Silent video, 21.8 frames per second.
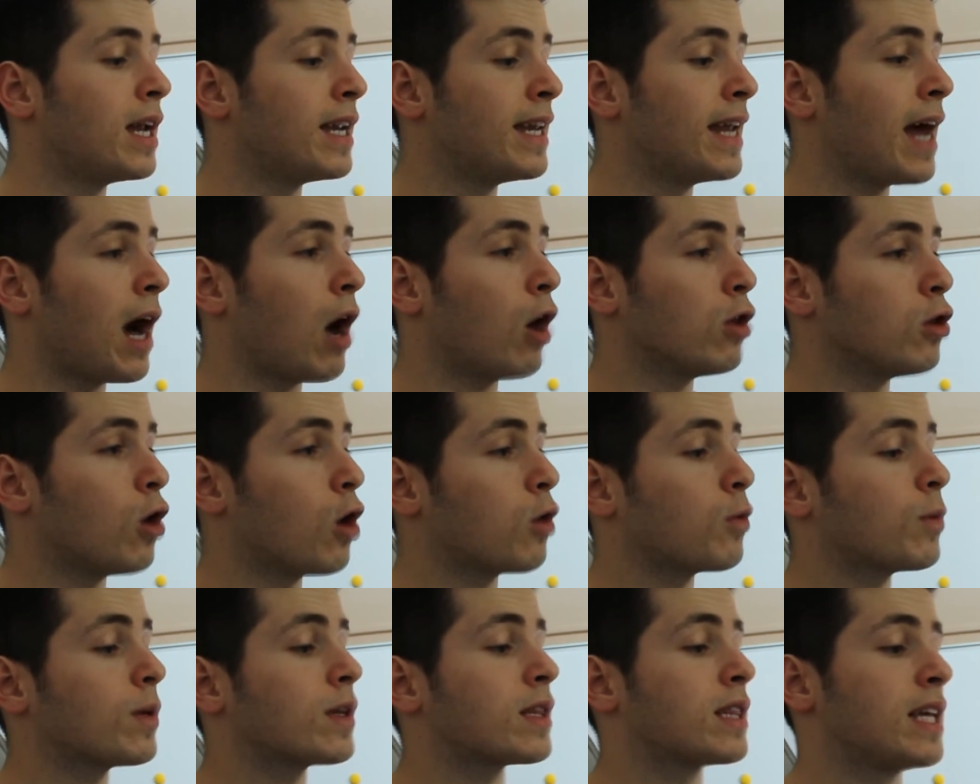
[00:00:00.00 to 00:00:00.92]
Now,
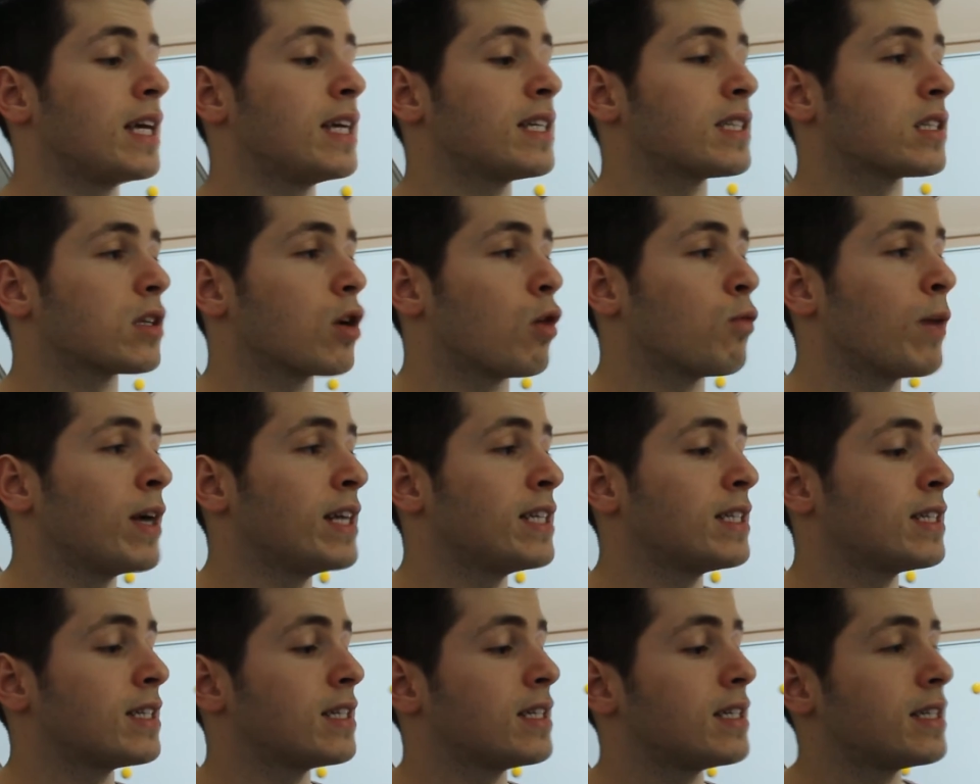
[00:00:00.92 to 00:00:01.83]
along with this, a
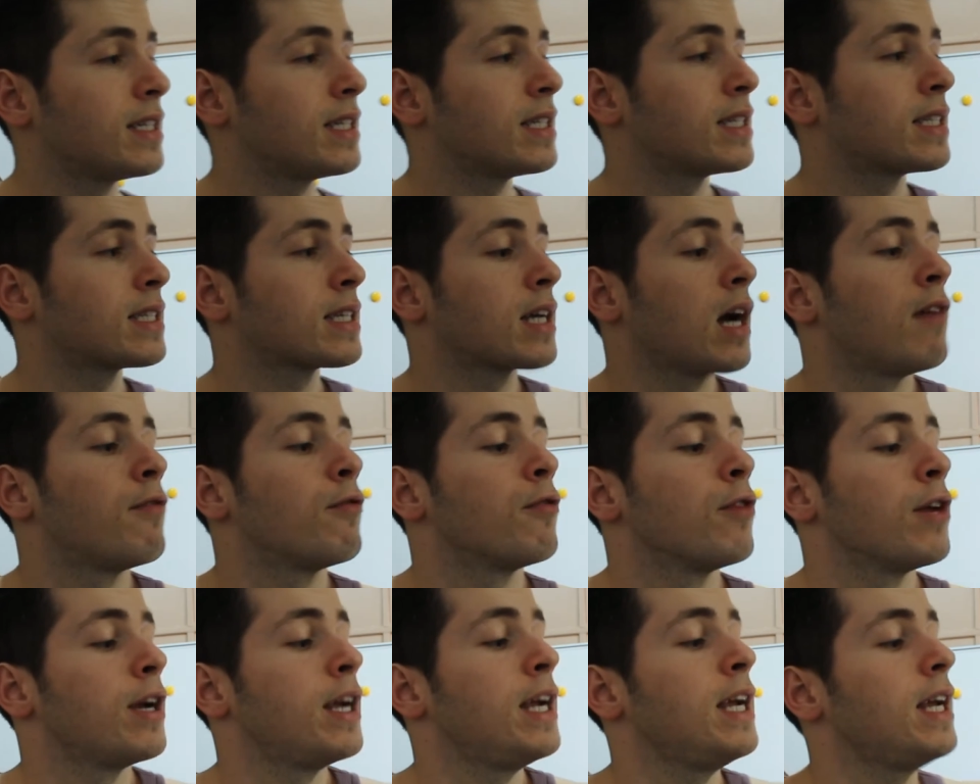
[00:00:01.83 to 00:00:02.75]
recent
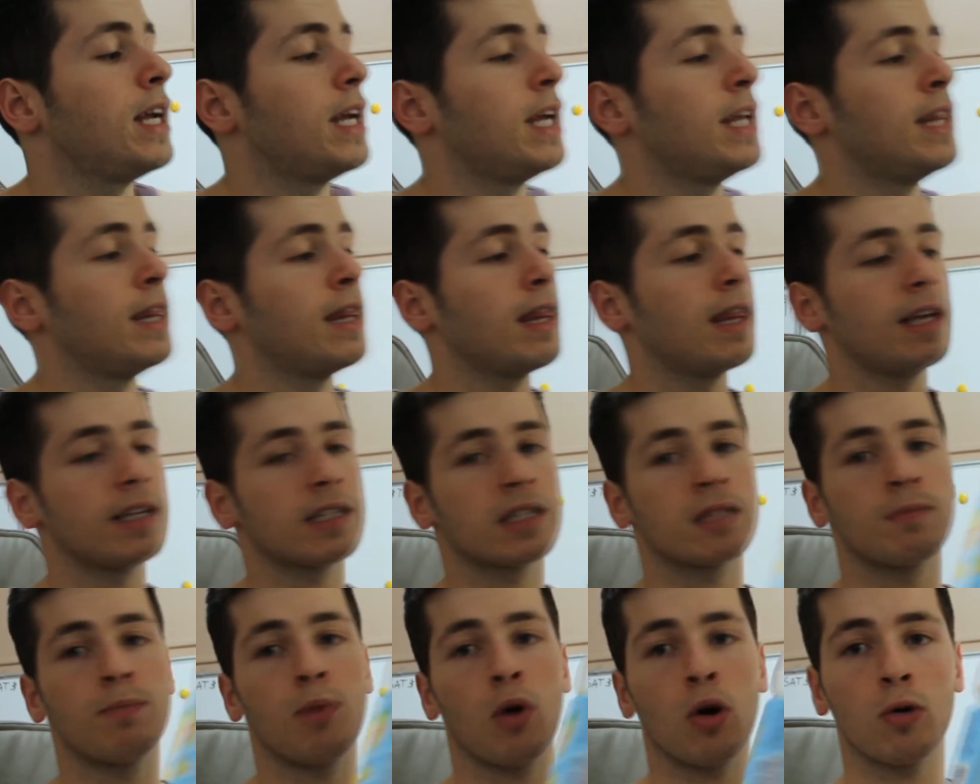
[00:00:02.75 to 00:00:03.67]
discovery in
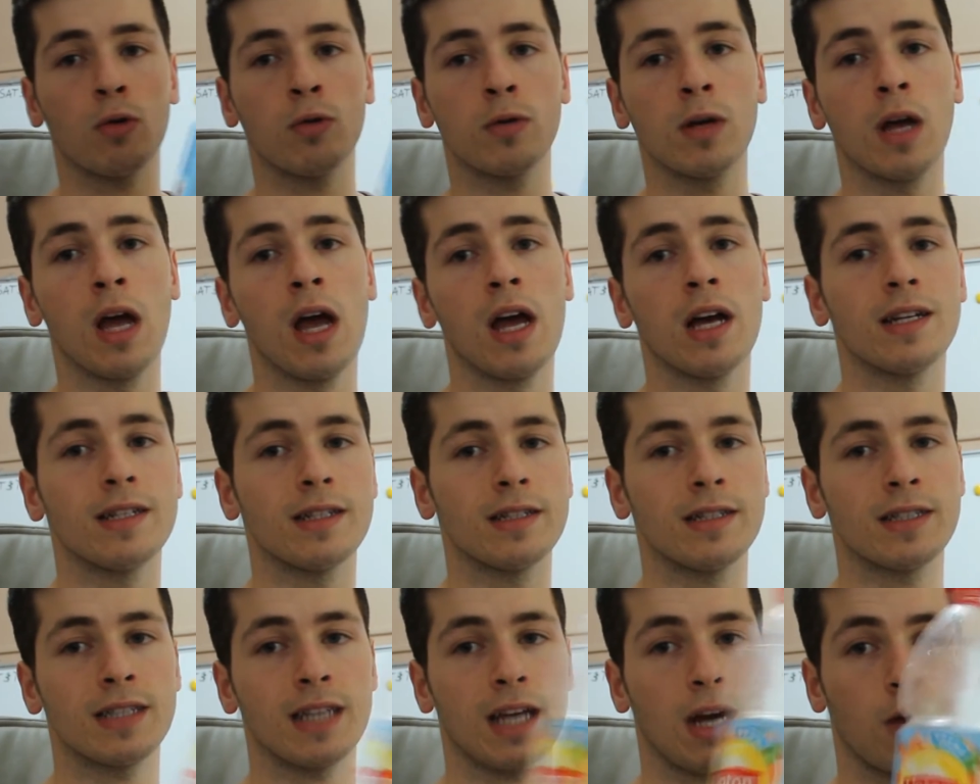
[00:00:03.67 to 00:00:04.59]
this bottle,
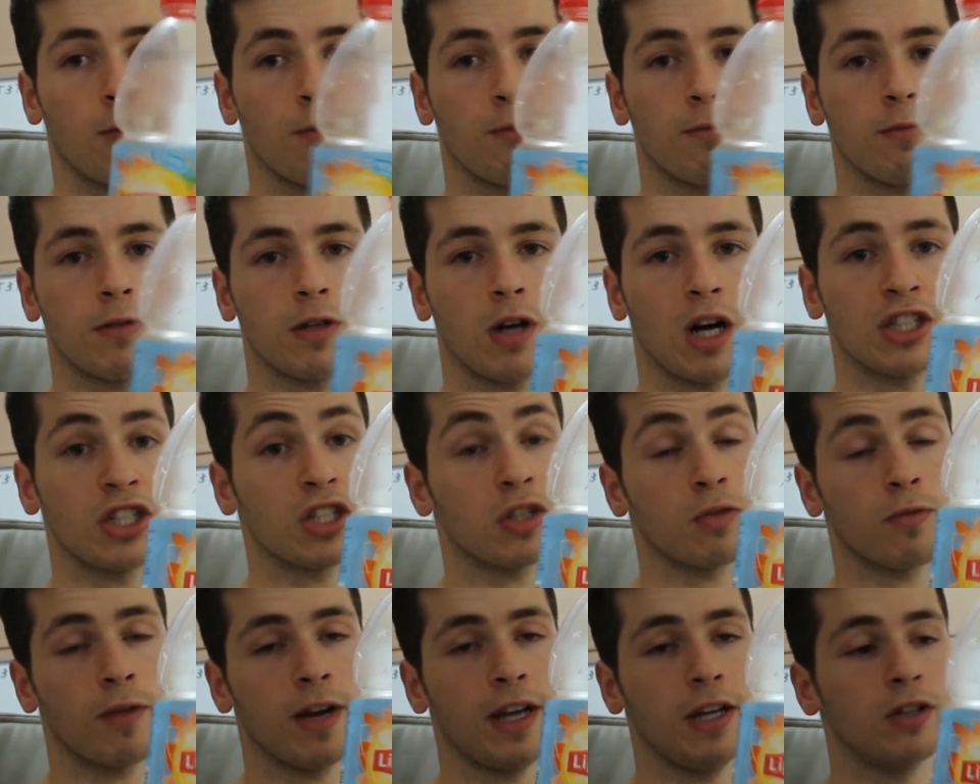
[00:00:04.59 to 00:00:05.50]
see I, I
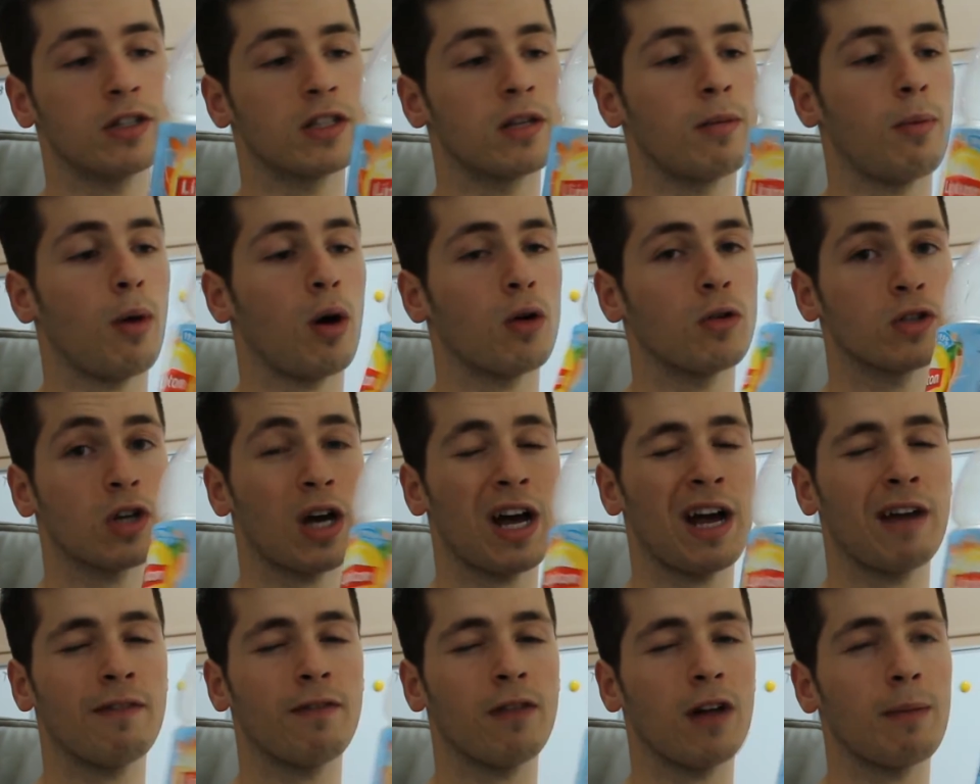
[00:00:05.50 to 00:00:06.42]
just reused the bottles,
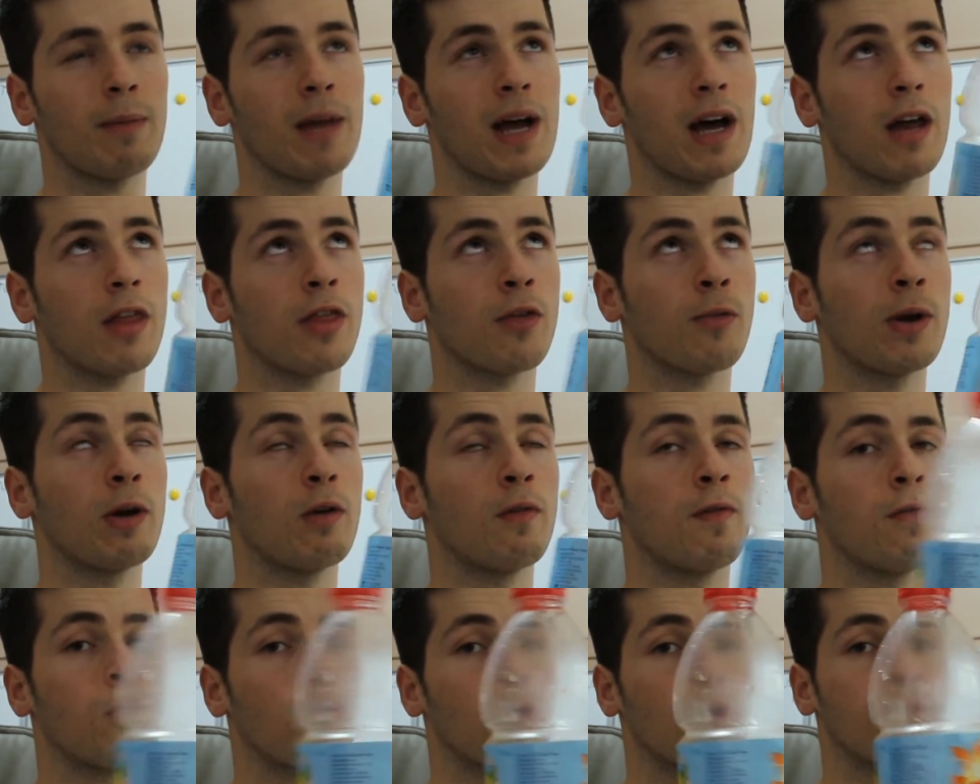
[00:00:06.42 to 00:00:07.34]
I have like about three or
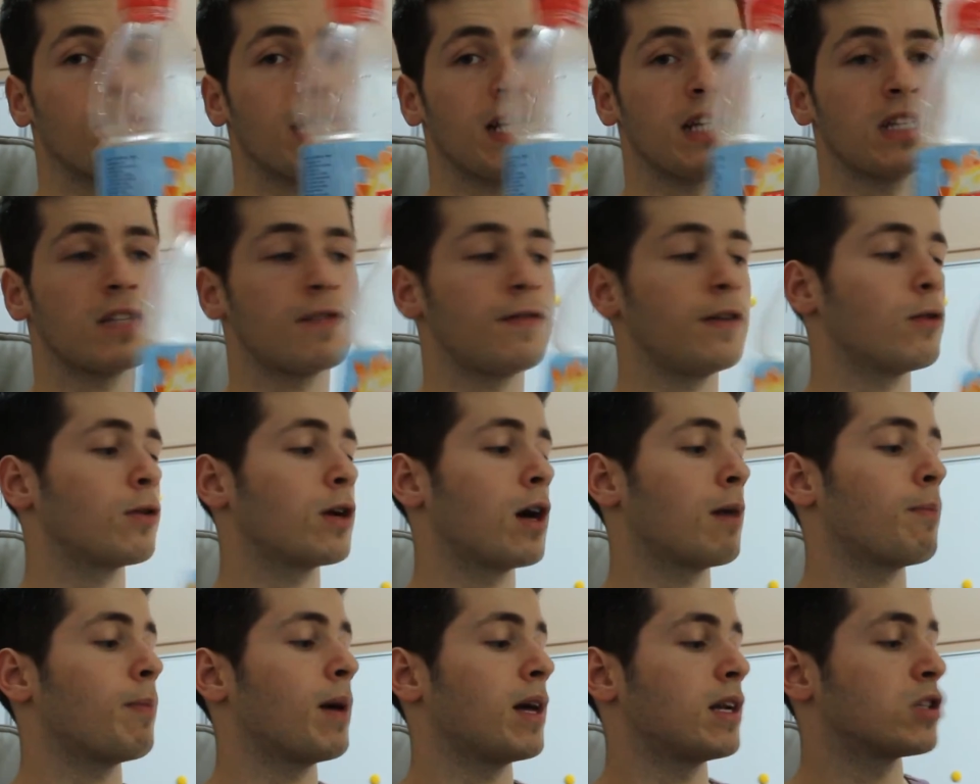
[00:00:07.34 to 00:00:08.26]
four of these filled
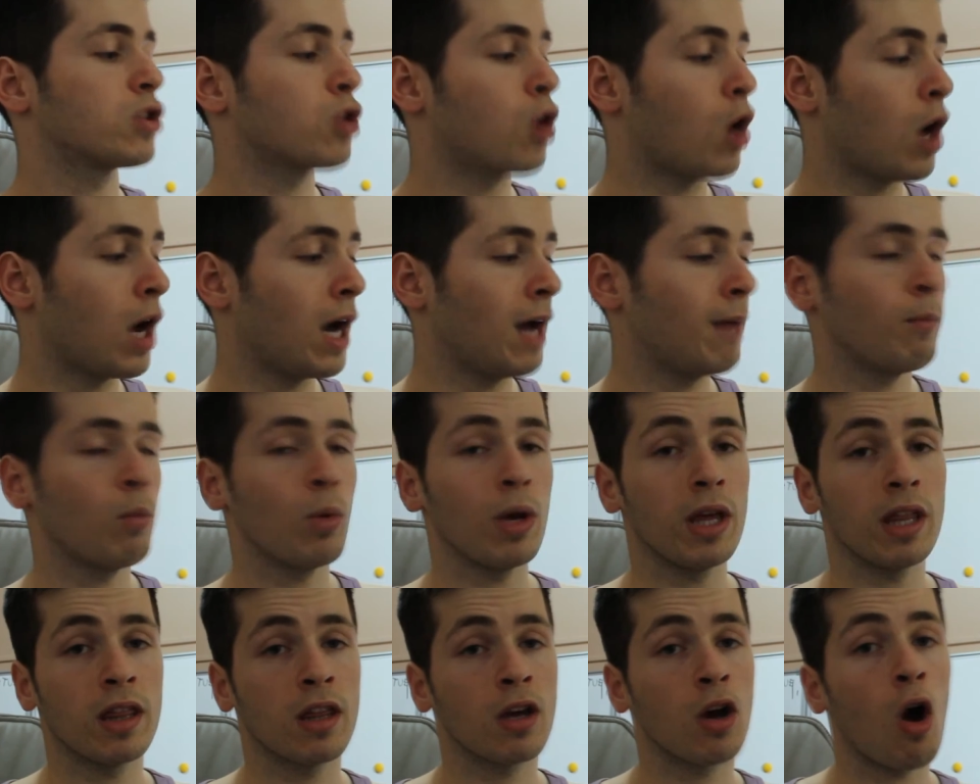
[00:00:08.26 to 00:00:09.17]
up at a time
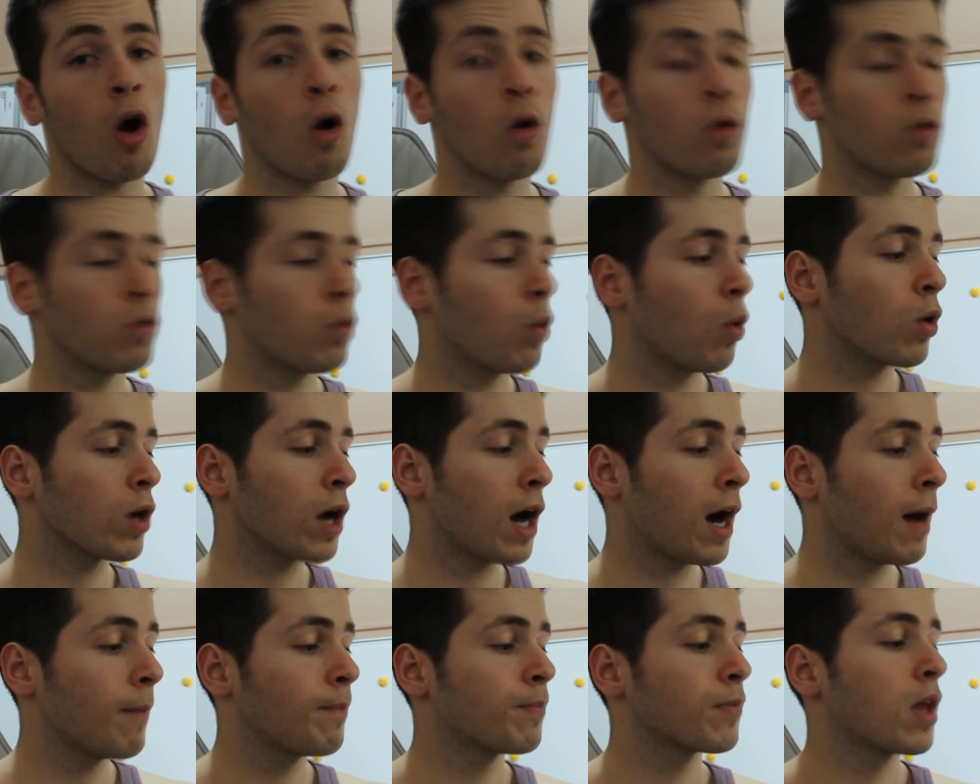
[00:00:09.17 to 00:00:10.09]
with cold
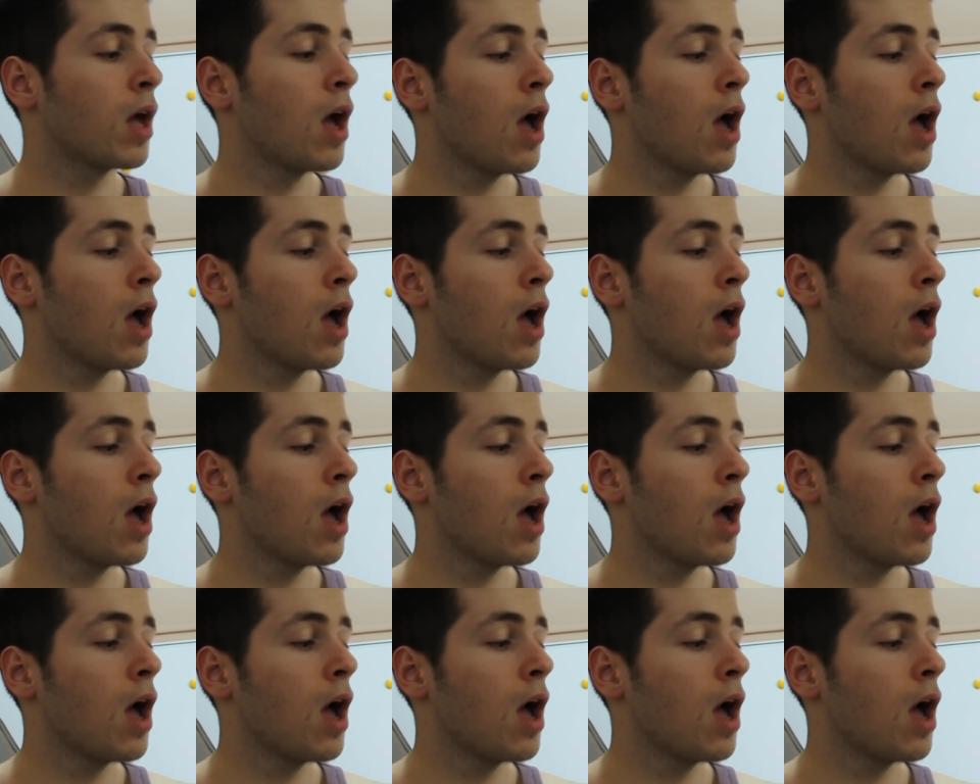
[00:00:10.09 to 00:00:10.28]
water.